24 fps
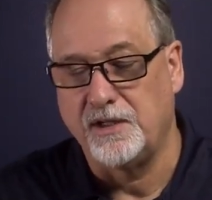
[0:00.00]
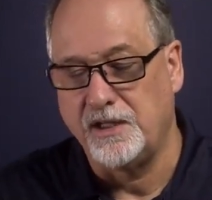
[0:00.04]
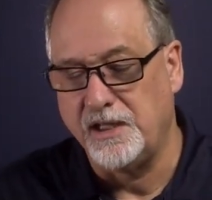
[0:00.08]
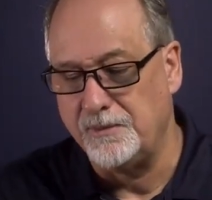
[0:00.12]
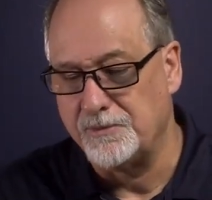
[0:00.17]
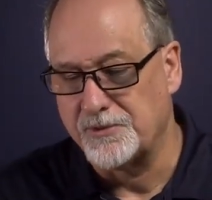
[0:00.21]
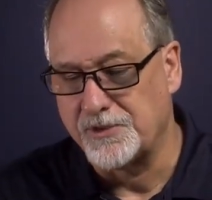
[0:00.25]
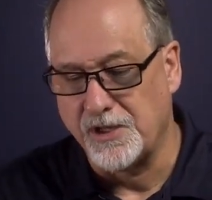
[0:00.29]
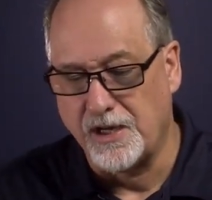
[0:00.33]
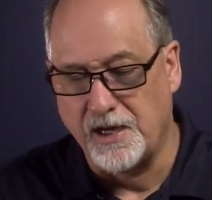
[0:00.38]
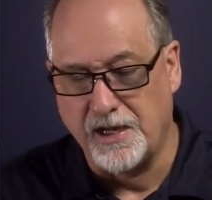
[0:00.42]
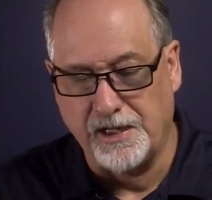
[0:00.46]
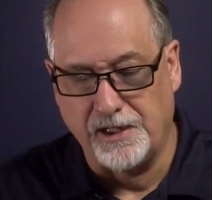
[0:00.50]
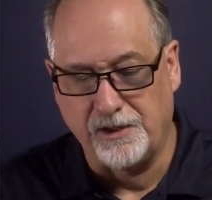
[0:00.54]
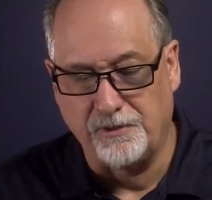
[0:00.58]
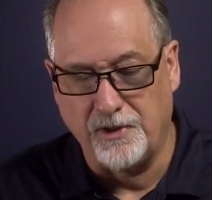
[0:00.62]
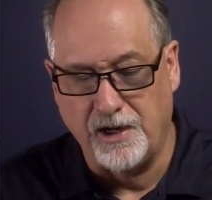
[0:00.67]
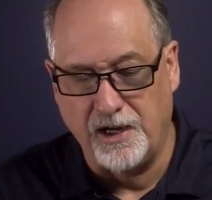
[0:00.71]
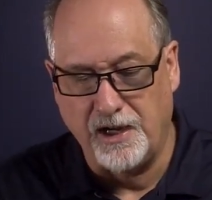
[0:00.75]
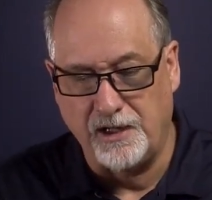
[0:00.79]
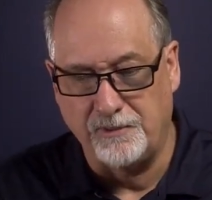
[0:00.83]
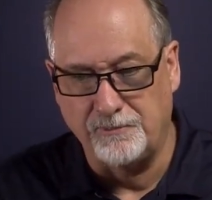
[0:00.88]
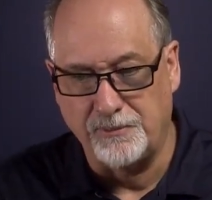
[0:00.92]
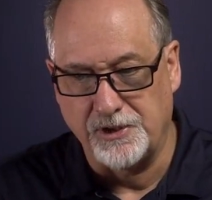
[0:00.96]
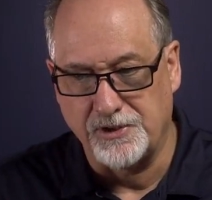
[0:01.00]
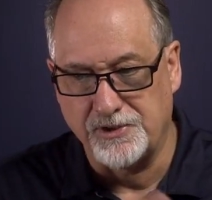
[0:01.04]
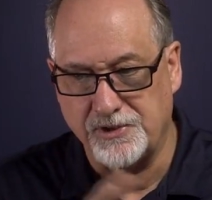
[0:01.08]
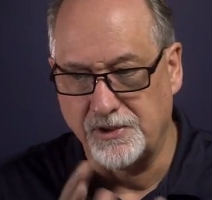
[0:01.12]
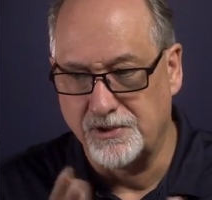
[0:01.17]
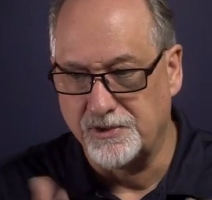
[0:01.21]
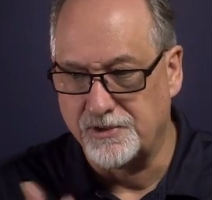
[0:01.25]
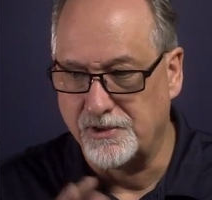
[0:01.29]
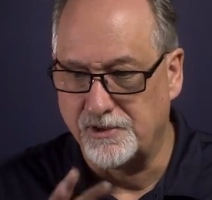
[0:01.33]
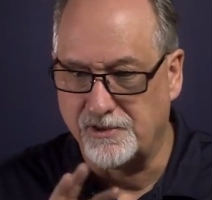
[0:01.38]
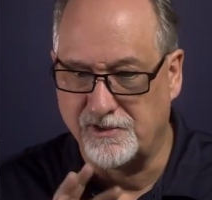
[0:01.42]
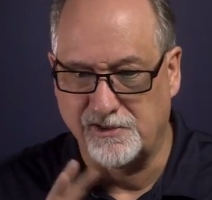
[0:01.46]
It keeps the high grade, but
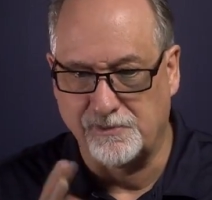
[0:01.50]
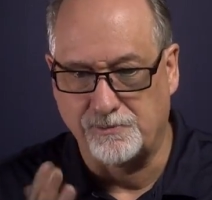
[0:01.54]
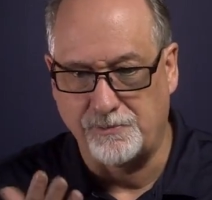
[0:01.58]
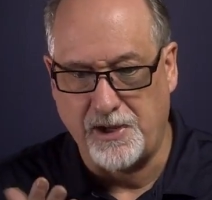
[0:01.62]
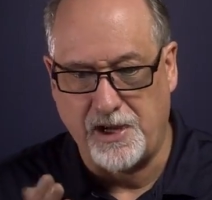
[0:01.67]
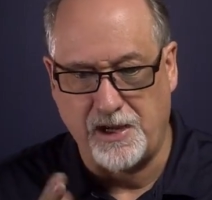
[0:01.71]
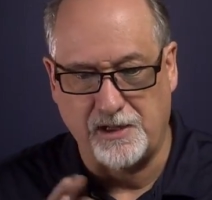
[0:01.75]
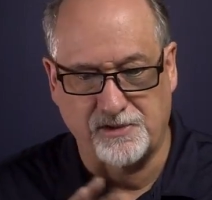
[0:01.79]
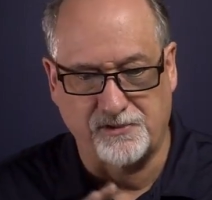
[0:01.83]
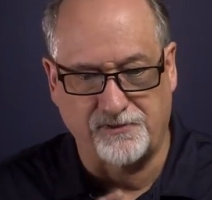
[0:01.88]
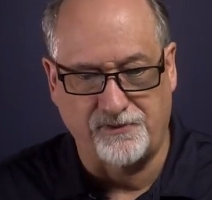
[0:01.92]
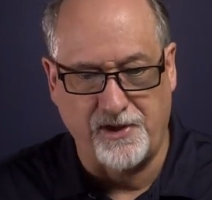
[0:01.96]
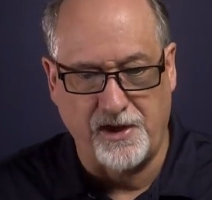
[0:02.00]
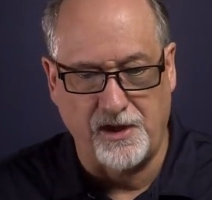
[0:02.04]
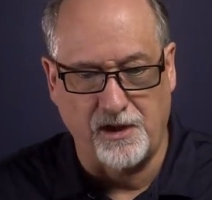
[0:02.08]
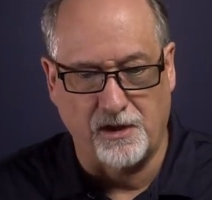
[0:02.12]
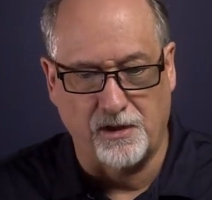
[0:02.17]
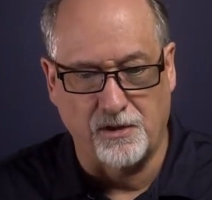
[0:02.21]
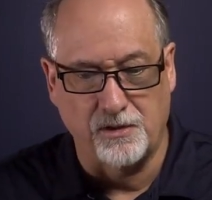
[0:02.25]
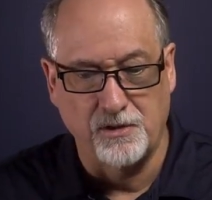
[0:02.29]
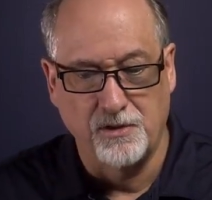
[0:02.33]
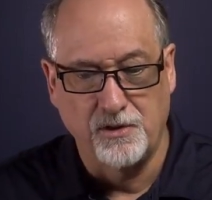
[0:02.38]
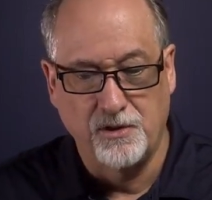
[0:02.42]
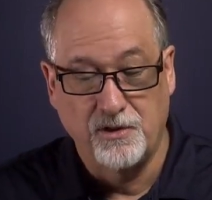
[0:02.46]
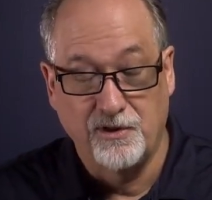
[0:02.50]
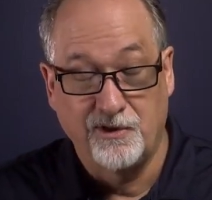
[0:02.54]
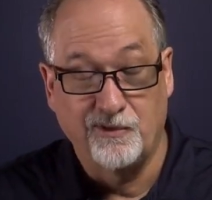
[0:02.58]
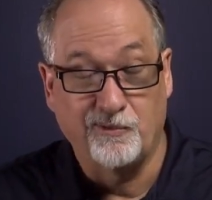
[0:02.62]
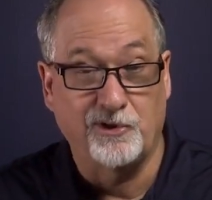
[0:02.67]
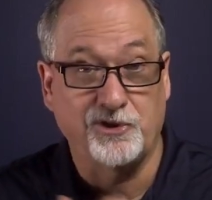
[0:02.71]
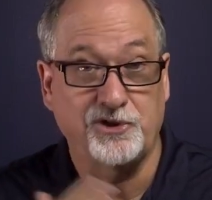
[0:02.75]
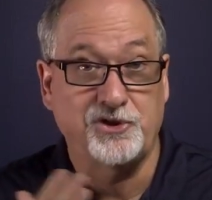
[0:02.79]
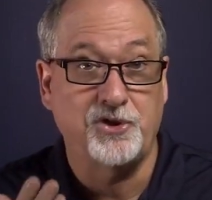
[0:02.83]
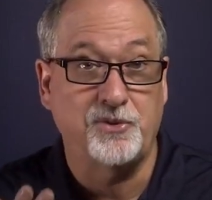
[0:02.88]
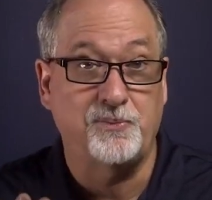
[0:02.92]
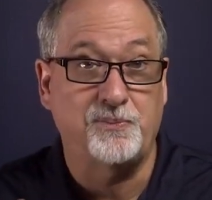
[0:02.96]
since this is pass-fail,
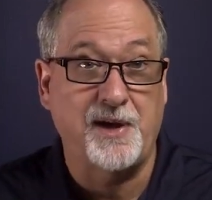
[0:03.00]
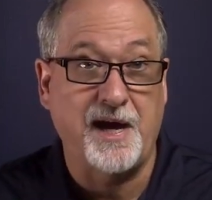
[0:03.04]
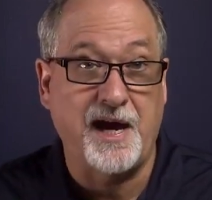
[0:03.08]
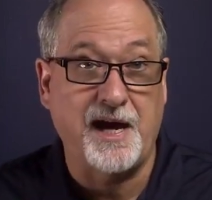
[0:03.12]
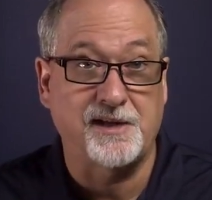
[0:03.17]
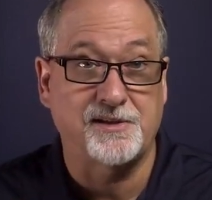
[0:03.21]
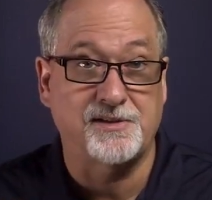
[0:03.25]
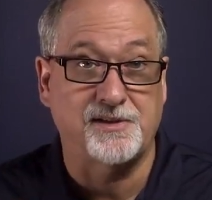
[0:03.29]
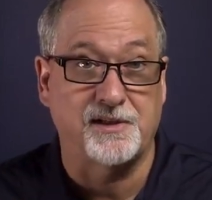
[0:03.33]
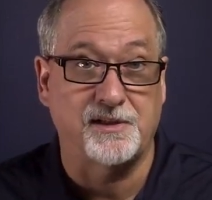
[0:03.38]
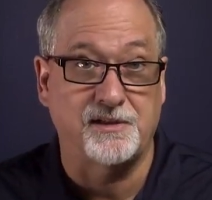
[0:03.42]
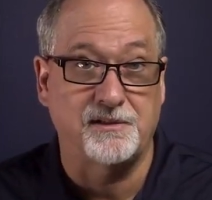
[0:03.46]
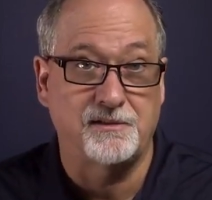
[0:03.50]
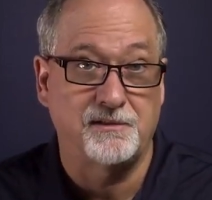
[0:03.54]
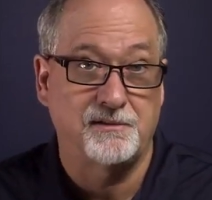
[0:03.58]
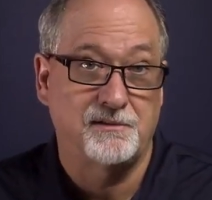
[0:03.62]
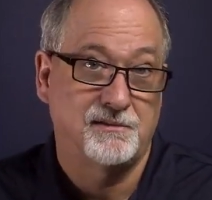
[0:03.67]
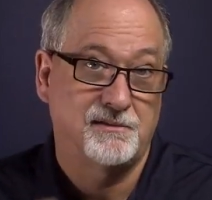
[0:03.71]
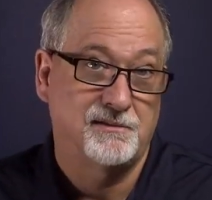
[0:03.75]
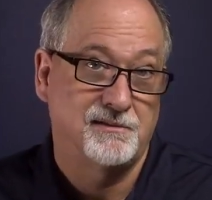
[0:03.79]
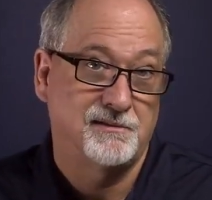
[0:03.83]
once you pass it,